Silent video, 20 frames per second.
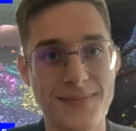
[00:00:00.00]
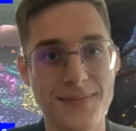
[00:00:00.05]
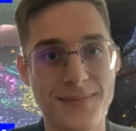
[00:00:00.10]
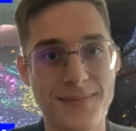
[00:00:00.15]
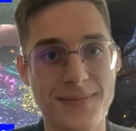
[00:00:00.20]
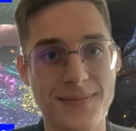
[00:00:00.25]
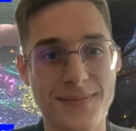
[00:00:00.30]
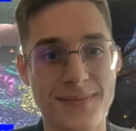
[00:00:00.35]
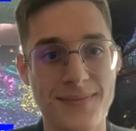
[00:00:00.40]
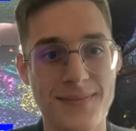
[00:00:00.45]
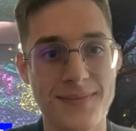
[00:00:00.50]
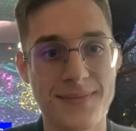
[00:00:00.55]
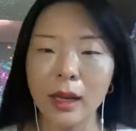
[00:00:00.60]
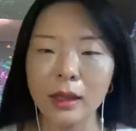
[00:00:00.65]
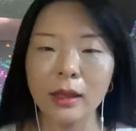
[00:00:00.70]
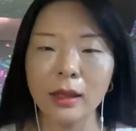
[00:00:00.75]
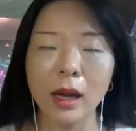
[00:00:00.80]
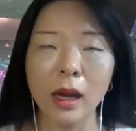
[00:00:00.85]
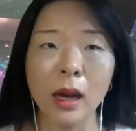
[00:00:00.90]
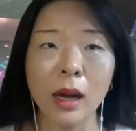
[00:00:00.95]

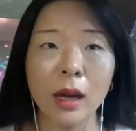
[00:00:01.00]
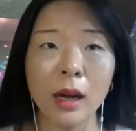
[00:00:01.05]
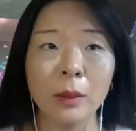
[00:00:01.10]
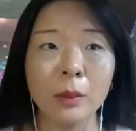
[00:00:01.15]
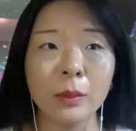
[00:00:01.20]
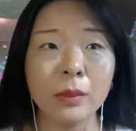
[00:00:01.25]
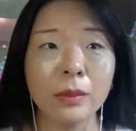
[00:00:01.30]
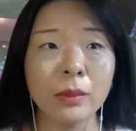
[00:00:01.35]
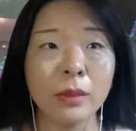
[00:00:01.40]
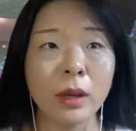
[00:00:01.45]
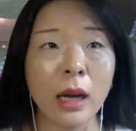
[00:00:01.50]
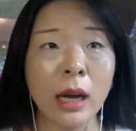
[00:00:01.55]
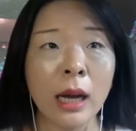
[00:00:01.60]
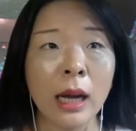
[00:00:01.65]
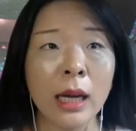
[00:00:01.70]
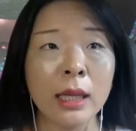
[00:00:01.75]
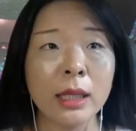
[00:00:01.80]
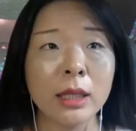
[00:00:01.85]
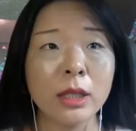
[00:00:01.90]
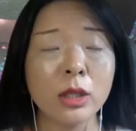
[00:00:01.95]
Yeah.
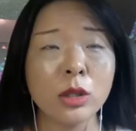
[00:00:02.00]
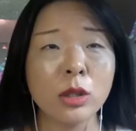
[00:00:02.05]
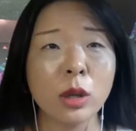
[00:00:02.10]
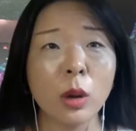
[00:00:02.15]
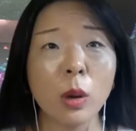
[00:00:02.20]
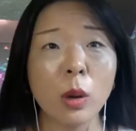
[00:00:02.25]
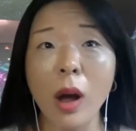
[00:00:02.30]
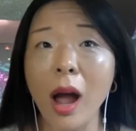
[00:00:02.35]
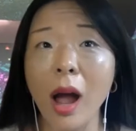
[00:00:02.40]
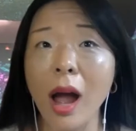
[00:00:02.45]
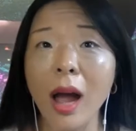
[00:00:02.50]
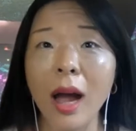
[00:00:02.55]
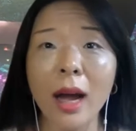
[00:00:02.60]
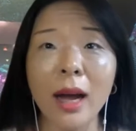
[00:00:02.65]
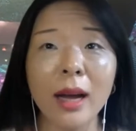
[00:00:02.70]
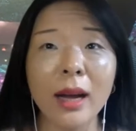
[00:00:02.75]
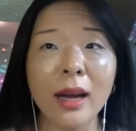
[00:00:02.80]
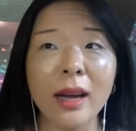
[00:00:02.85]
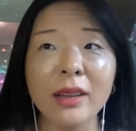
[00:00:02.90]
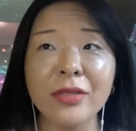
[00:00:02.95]
So
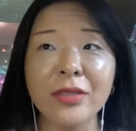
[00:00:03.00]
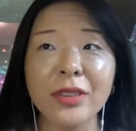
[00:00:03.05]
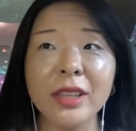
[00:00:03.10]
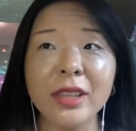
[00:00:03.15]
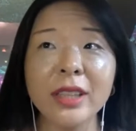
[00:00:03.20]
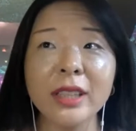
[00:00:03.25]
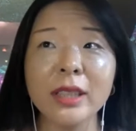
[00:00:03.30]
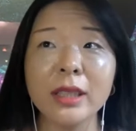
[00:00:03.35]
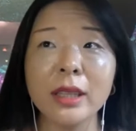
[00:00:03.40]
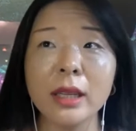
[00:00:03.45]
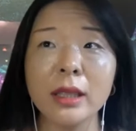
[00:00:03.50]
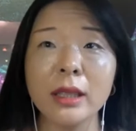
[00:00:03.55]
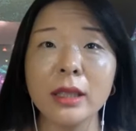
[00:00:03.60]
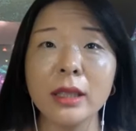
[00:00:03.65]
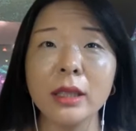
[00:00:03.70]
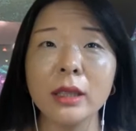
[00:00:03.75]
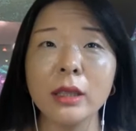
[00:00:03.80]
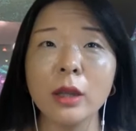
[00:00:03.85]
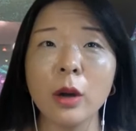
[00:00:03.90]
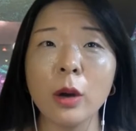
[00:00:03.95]
I think,
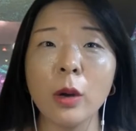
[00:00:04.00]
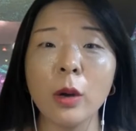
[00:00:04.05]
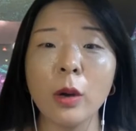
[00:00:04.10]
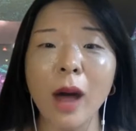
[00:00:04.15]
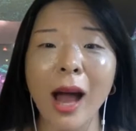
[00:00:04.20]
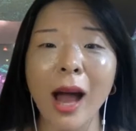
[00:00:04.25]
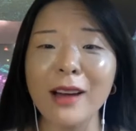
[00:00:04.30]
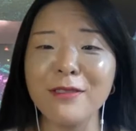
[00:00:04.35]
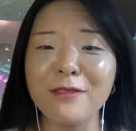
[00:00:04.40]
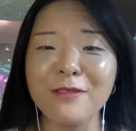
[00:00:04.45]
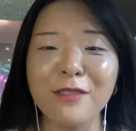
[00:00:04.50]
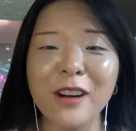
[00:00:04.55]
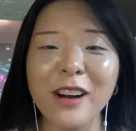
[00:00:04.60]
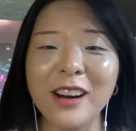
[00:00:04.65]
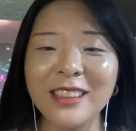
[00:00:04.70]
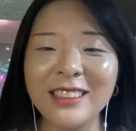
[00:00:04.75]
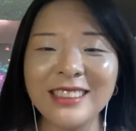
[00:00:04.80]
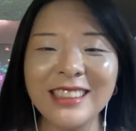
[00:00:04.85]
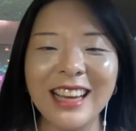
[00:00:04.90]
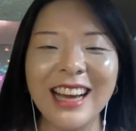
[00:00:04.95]
have
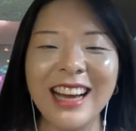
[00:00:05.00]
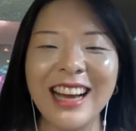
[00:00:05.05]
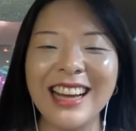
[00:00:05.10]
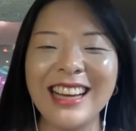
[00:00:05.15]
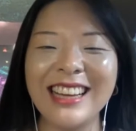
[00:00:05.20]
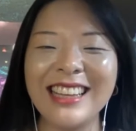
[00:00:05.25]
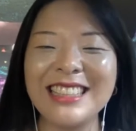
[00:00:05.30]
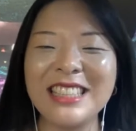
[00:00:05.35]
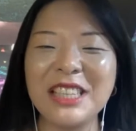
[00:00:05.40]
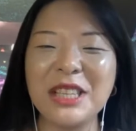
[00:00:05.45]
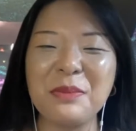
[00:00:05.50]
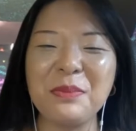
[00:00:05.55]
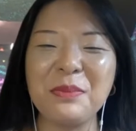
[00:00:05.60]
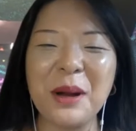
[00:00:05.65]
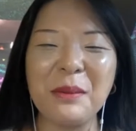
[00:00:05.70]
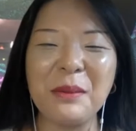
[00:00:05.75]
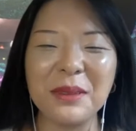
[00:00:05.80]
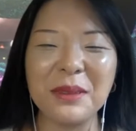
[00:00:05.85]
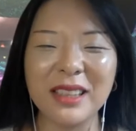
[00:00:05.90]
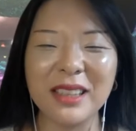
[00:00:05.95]
fun is
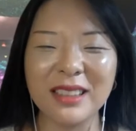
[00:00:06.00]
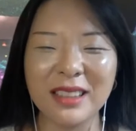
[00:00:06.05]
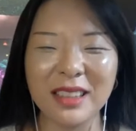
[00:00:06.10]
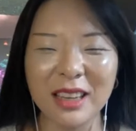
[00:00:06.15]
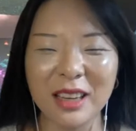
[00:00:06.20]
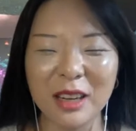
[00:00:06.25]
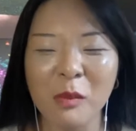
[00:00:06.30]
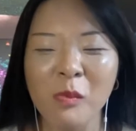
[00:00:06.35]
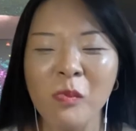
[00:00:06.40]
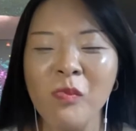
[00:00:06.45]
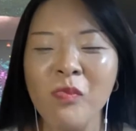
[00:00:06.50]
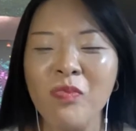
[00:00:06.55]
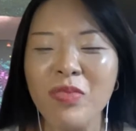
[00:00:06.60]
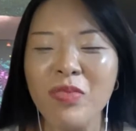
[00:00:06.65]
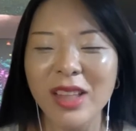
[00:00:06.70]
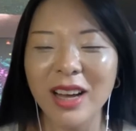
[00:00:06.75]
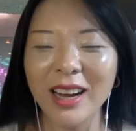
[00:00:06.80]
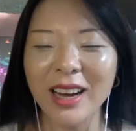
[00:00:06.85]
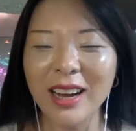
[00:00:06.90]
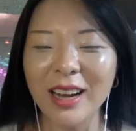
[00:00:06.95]
probably the
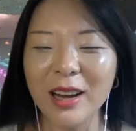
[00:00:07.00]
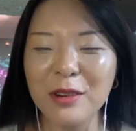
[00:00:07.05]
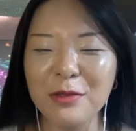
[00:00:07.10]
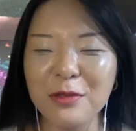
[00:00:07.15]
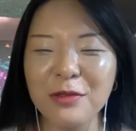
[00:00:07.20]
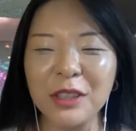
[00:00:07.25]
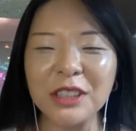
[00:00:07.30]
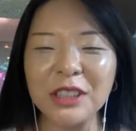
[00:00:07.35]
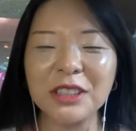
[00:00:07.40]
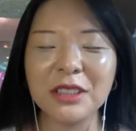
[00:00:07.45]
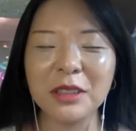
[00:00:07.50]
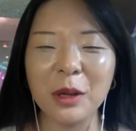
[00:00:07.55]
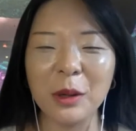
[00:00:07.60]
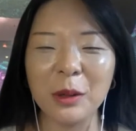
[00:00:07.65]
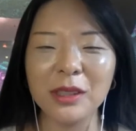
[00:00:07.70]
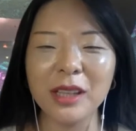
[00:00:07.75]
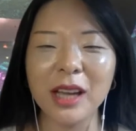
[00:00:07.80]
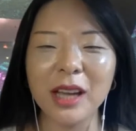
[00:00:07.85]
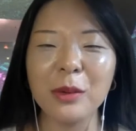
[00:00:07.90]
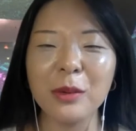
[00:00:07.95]
first
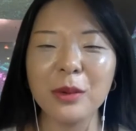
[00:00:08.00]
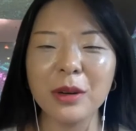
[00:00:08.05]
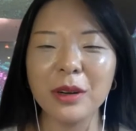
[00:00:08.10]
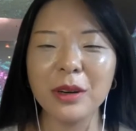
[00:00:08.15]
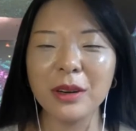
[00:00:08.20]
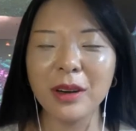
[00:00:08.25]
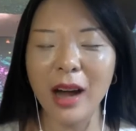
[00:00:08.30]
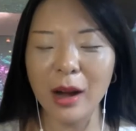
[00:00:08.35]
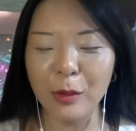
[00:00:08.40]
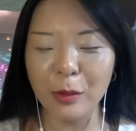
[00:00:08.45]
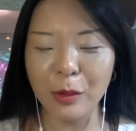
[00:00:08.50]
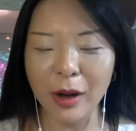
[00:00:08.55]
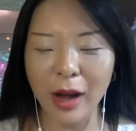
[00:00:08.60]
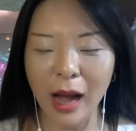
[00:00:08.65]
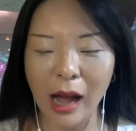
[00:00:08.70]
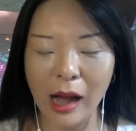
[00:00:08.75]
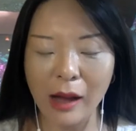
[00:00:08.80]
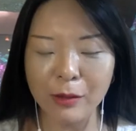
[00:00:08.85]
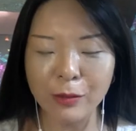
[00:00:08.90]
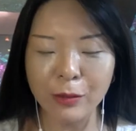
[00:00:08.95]
note I will
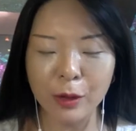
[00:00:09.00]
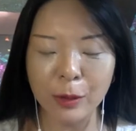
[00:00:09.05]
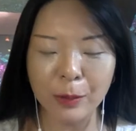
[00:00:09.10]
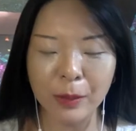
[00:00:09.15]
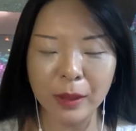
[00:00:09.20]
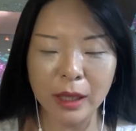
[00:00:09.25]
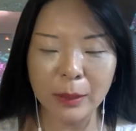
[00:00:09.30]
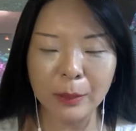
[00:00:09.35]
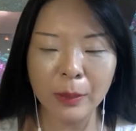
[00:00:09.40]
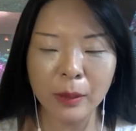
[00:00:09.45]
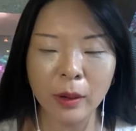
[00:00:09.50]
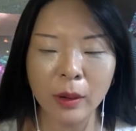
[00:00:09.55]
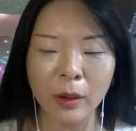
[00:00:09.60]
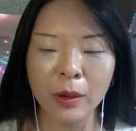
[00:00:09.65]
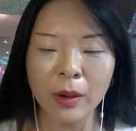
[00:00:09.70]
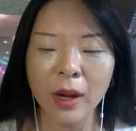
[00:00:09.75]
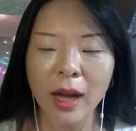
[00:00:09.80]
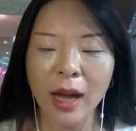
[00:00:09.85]
have for people.